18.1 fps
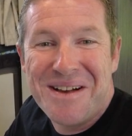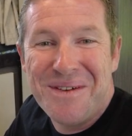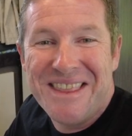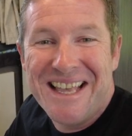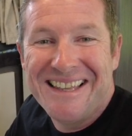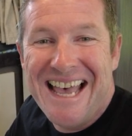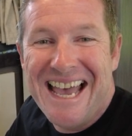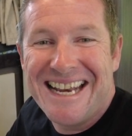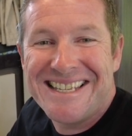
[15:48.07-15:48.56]
with
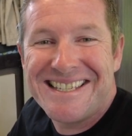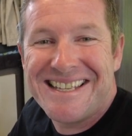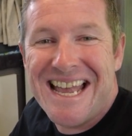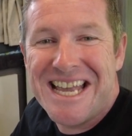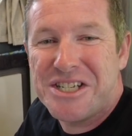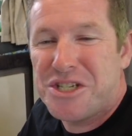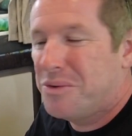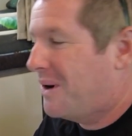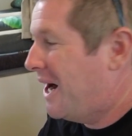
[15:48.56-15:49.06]
the ladder
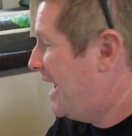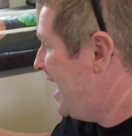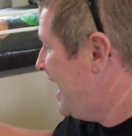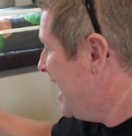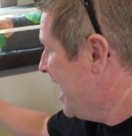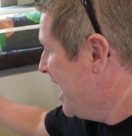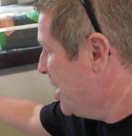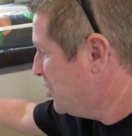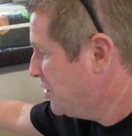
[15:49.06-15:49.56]
stashed
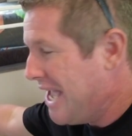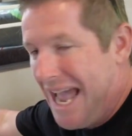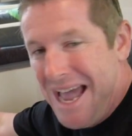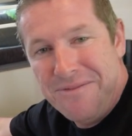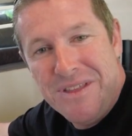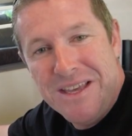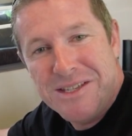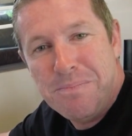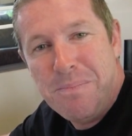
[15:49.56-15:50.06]
away, you
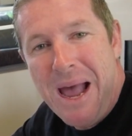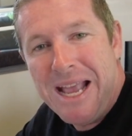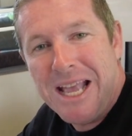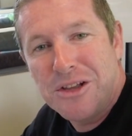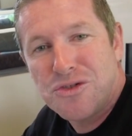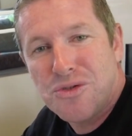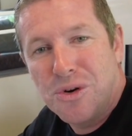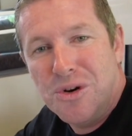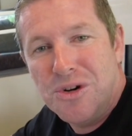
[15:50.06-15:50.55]
have this bank
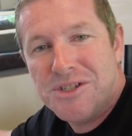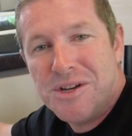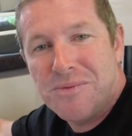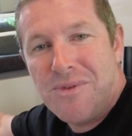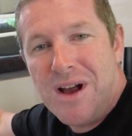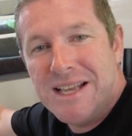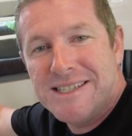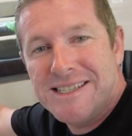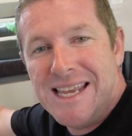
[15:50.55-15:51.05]
of drawers
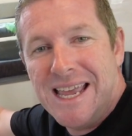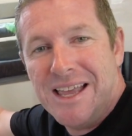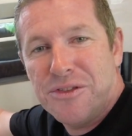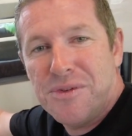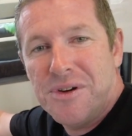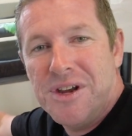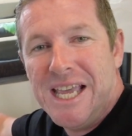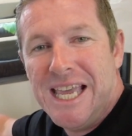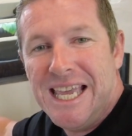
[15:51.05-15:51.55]
that runs down
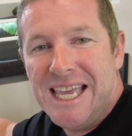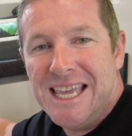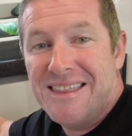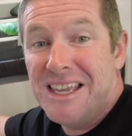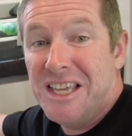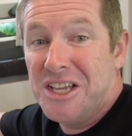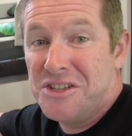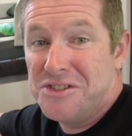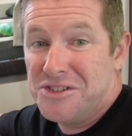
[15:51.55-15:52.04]
through here
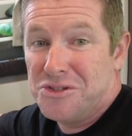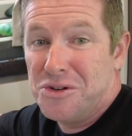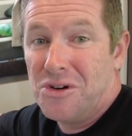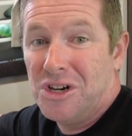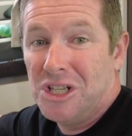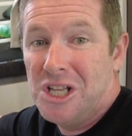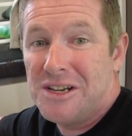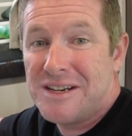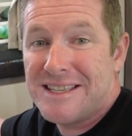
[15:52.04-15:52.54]
that you can
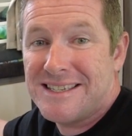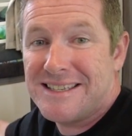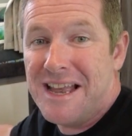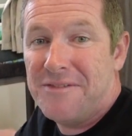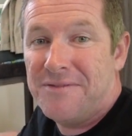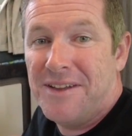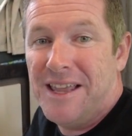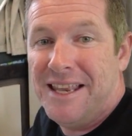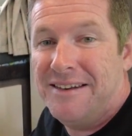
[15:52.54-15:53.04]
store a lot of
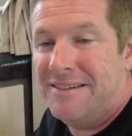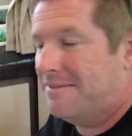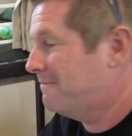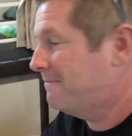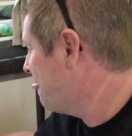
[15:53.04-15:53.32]
stuff in.